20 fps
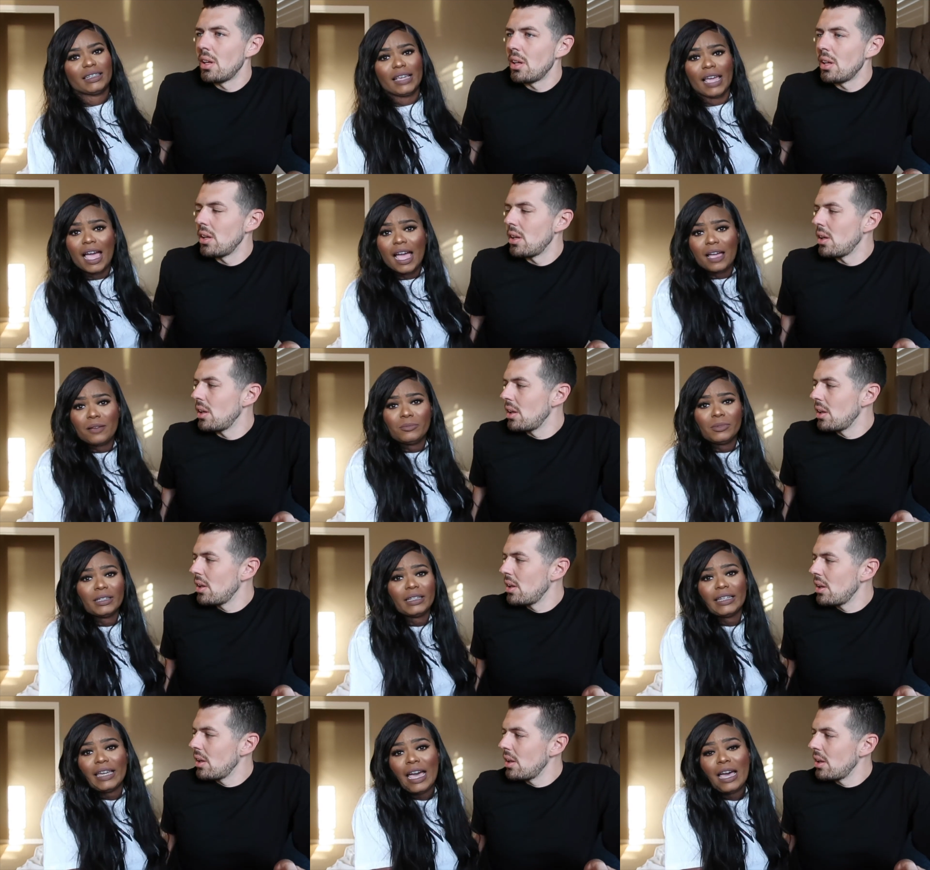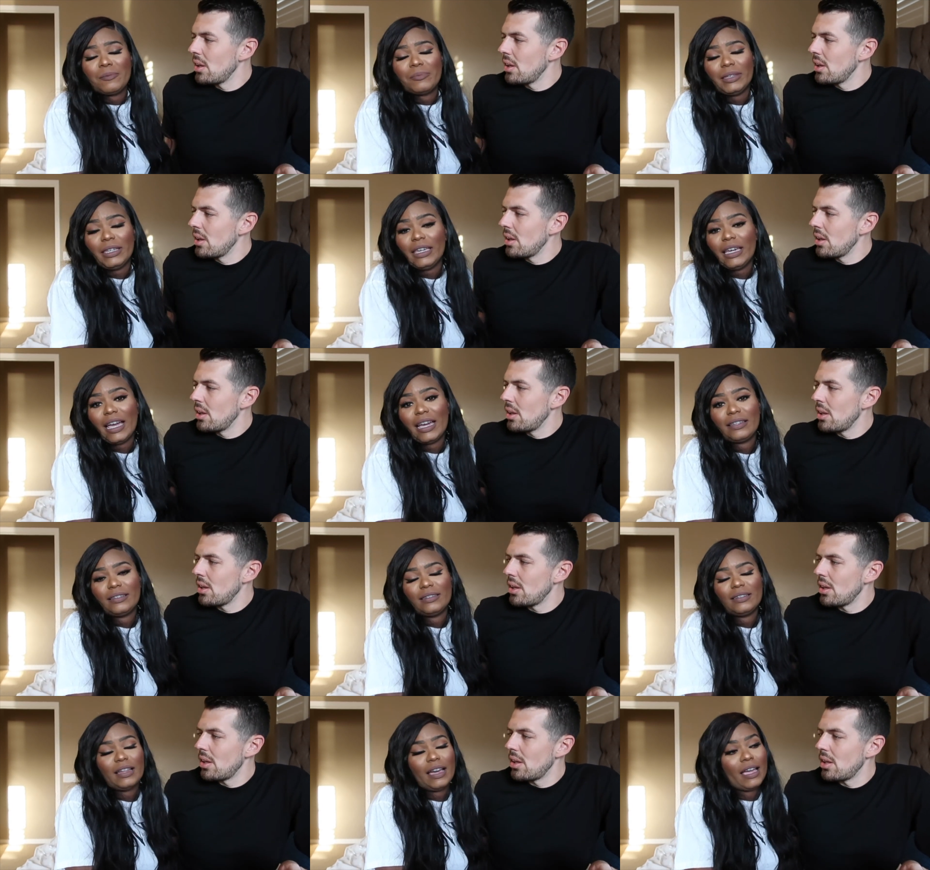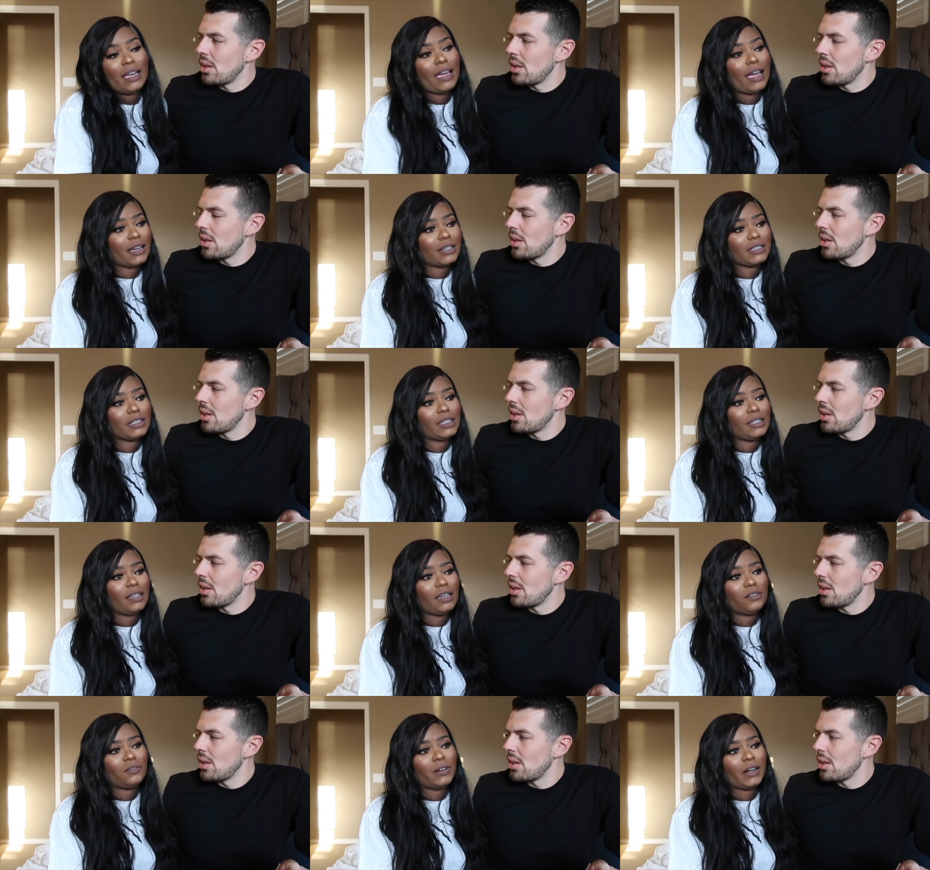Speaker 1: Yeah, I'm really happy. I, I actually
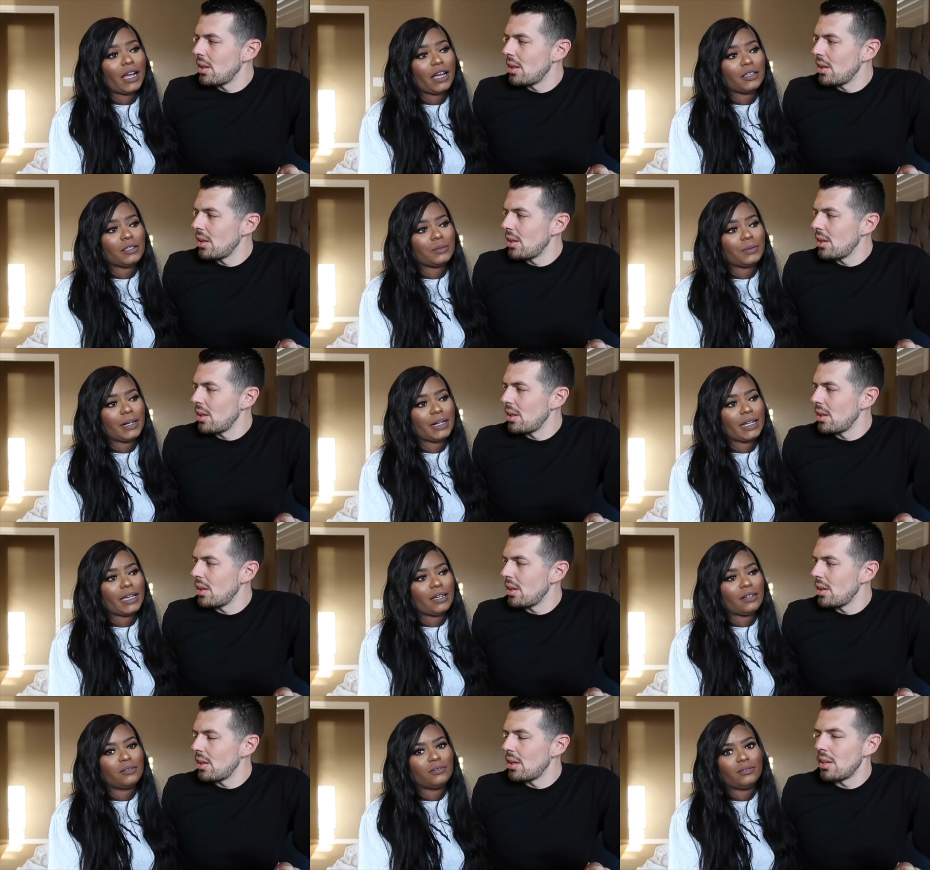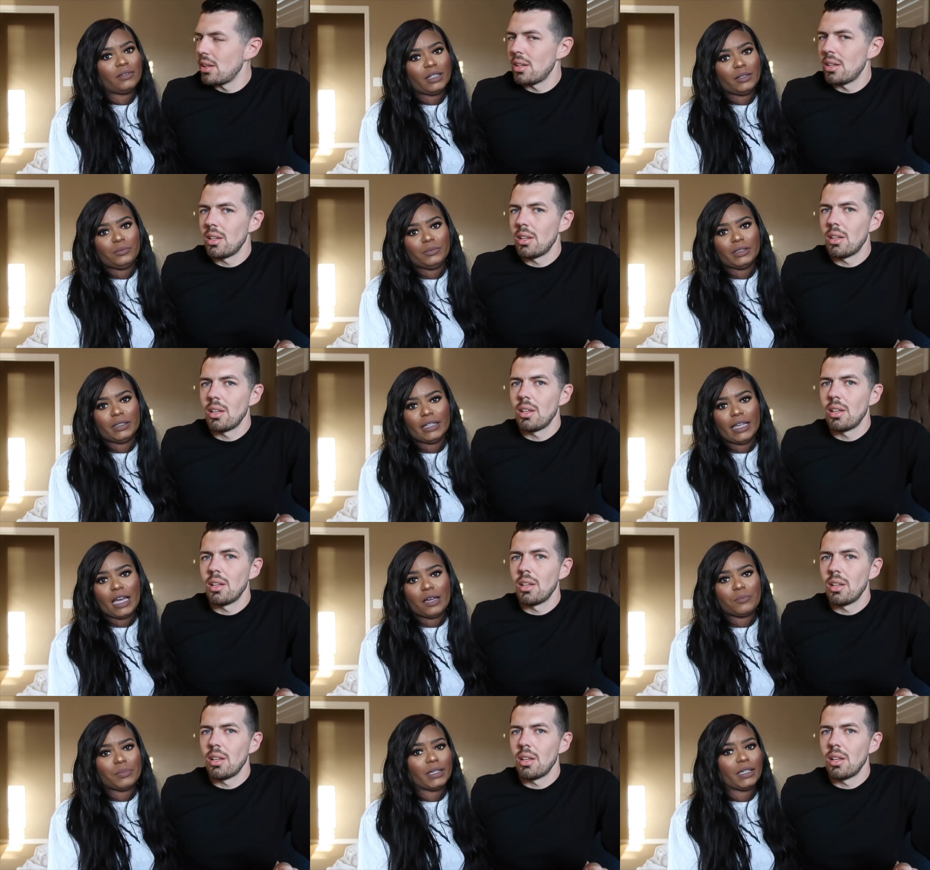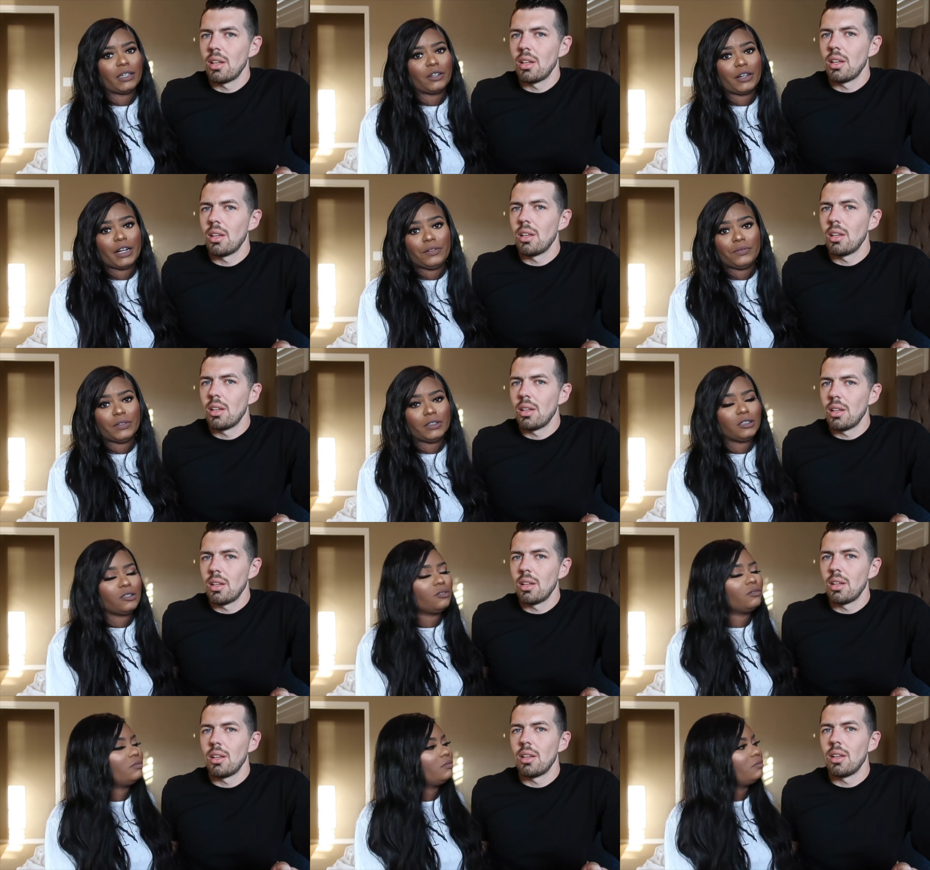love our house right now. I'm really happy and grateful.